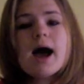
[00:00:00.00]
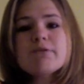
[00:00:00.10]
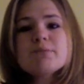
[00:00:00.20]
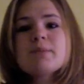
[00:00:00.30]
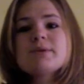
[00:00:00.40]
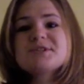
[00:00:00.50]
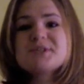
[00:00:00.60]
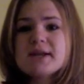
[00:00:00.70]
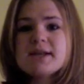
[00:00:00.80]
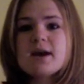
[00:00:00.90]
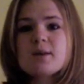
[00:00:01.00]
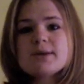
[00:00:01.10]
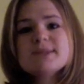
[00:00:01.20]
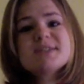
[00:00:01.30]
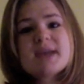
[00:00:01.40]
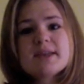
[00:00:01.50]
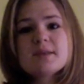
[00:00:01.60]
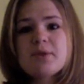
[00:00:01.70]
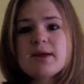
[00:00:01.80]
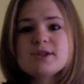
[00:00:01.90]
I remember standing up and saying
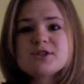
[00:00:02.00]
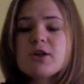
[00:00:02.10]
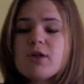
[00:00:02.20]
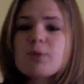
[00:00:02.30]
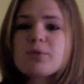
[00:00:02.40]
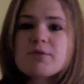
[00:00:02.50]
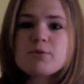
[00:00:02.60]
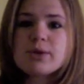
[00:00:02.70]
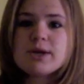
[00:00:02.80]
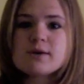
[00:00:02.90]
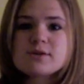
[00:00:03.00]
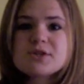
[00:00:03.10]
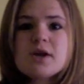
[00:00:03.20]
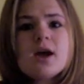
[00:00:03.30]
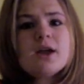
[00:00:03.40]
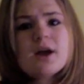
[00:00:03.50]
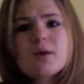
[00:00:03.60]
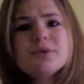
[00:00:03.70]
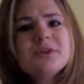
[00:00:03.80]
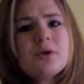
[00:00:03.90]
the pledge along with everyone else,
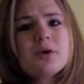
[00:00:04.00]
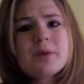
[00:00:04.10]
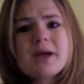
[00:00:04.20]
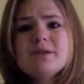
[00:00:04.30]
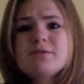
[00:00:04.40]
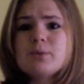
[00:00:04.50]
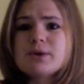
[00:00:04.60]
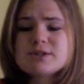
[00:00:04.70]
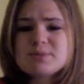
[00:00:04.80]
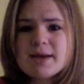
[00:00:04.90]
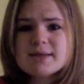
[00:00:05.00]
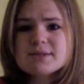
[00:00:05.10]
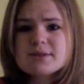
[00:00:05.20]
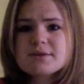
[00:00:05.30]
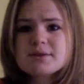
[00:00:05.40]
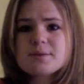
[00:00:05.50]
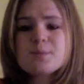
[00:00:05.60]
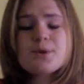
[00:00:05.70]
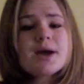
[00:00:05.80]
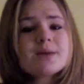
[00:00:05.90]
not really knowing what any of the words meant.
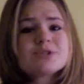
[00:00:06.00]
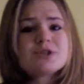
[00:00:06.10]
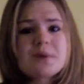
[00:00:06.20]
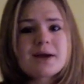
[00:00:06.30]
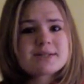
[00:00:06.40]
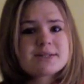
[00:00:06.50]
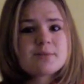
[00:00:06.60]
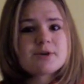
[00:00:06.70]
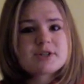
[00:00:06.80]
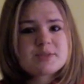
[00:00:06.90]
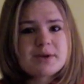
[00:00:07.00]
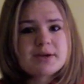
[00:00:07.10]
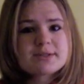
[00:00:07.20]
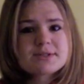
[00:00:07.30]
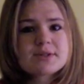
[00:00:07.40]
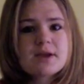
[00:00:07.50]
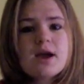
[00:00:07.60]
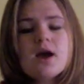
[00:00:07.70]
Perhaps you had a similar experience.